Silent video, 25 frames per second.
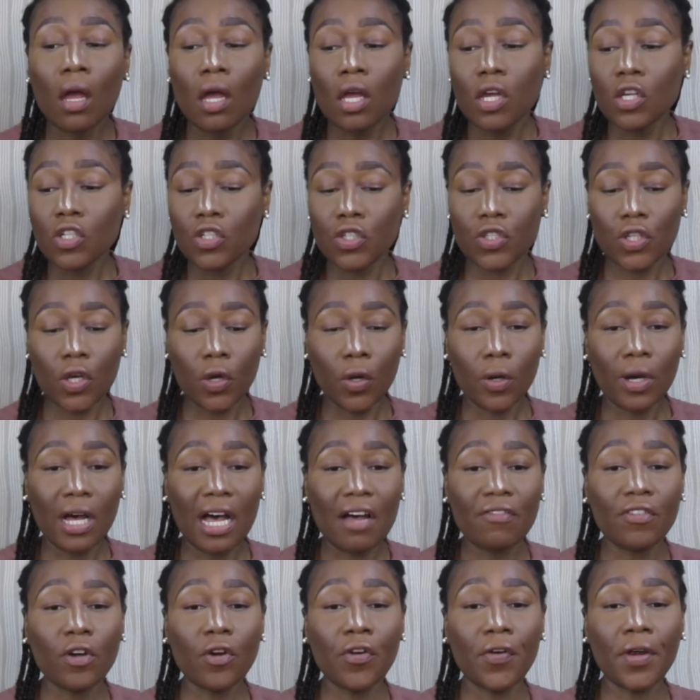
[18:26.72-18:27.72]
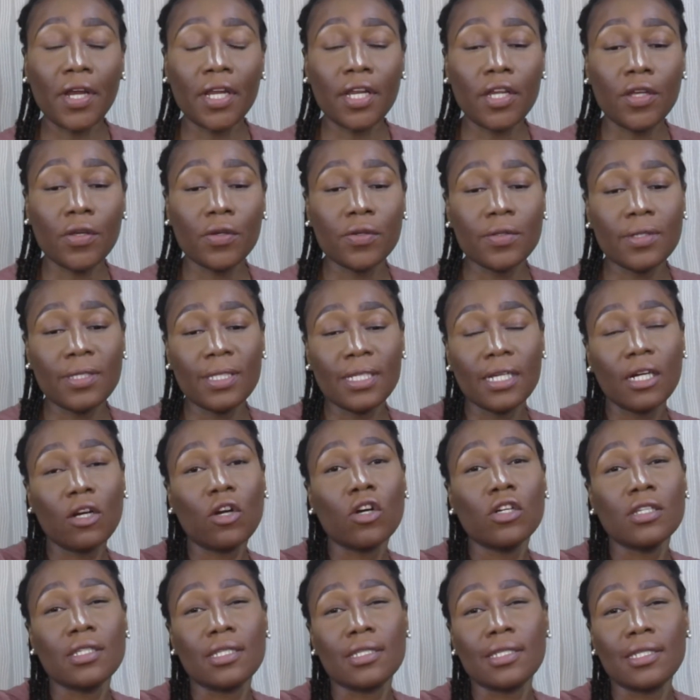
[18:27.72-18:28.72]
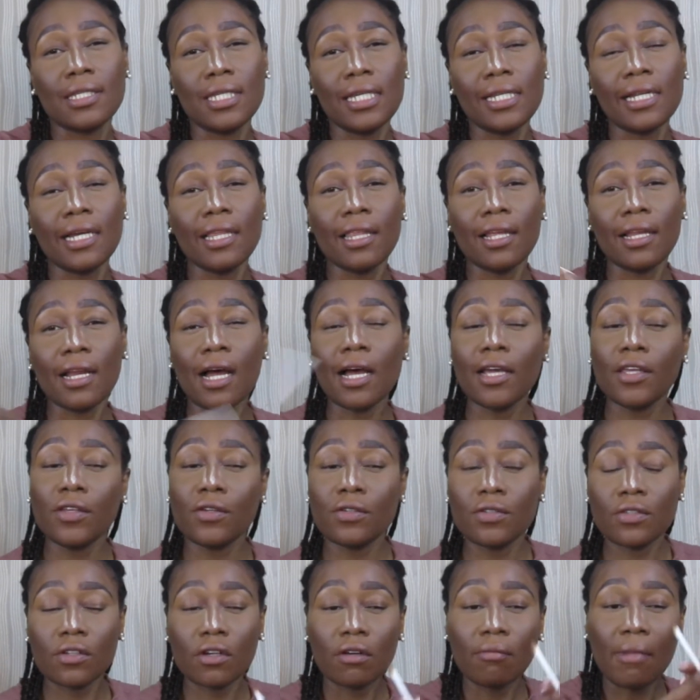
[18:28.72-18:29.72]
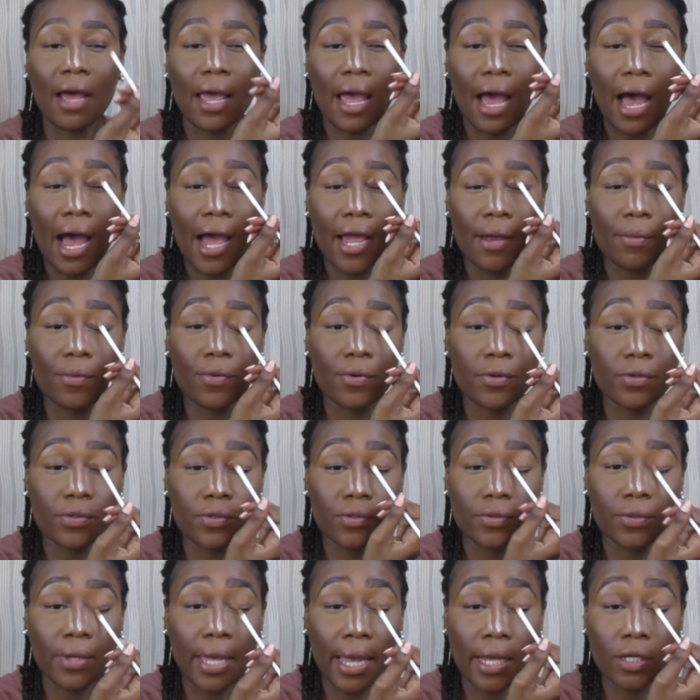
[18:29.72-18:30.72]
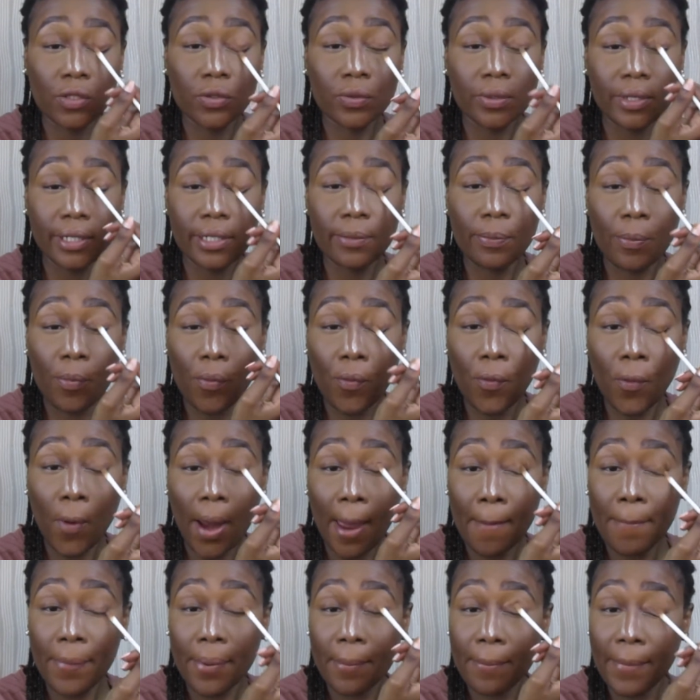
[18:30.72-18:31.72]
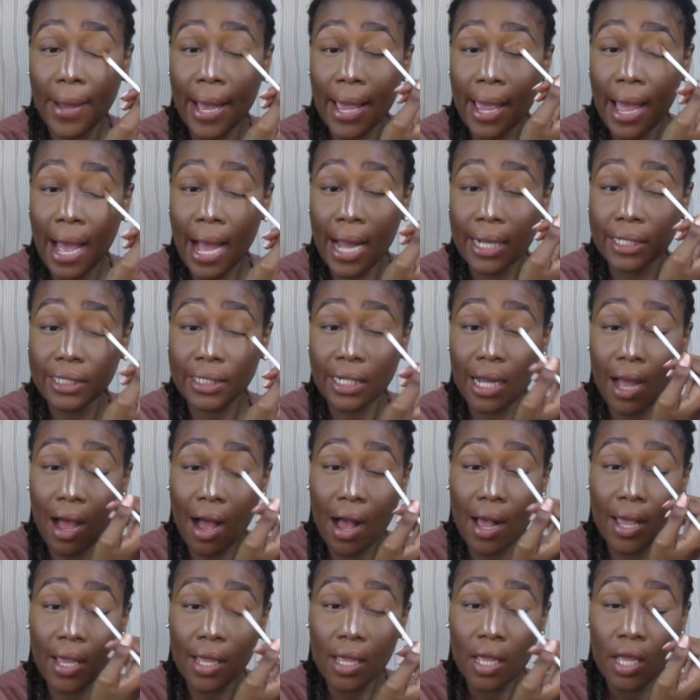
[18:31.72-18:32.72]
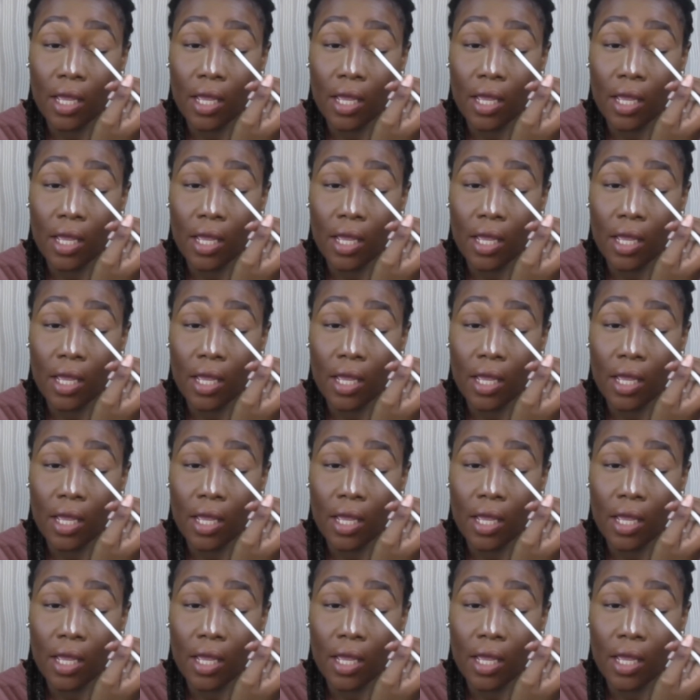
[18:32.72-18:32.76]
So I've already used the concealer that I used on my eyebrows to actually prep my under eye.